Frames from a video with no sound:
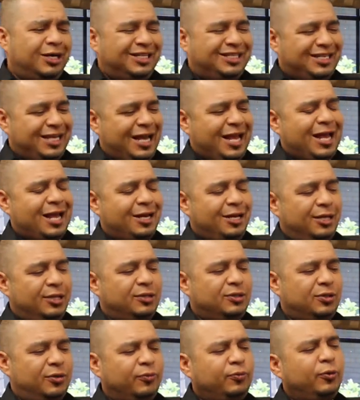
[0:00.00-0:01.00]
tanned
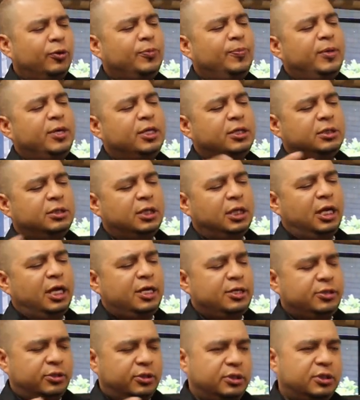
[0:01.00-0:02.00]
and so forth, because the
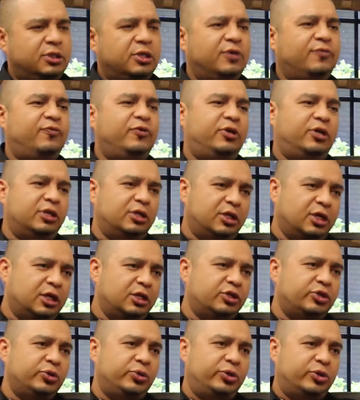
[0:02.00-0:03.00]
laser itself will
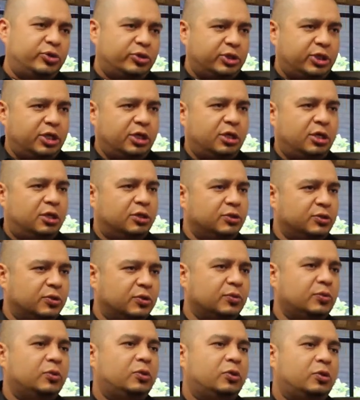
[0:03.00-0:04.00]
conduct to your skin
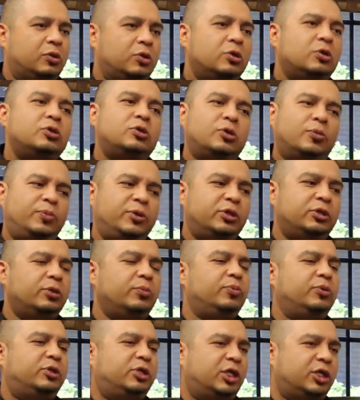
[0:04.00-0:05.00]
also. So be
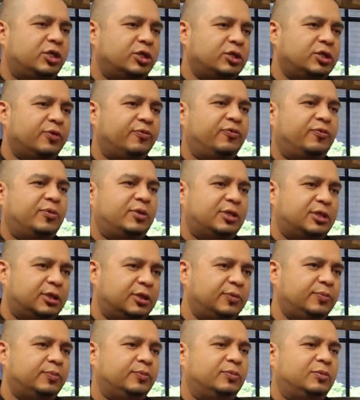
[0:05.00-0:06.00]
sure and protect yourself from the
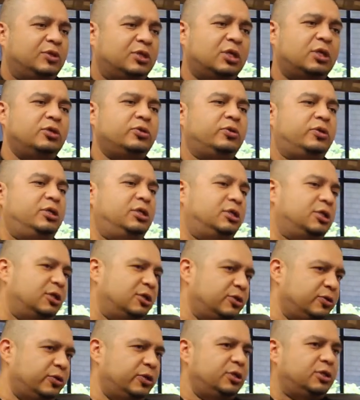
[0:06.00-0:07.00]
sun. Sunscreen,
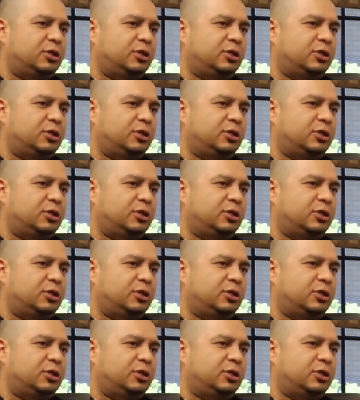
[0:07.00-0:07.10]
sunscreen,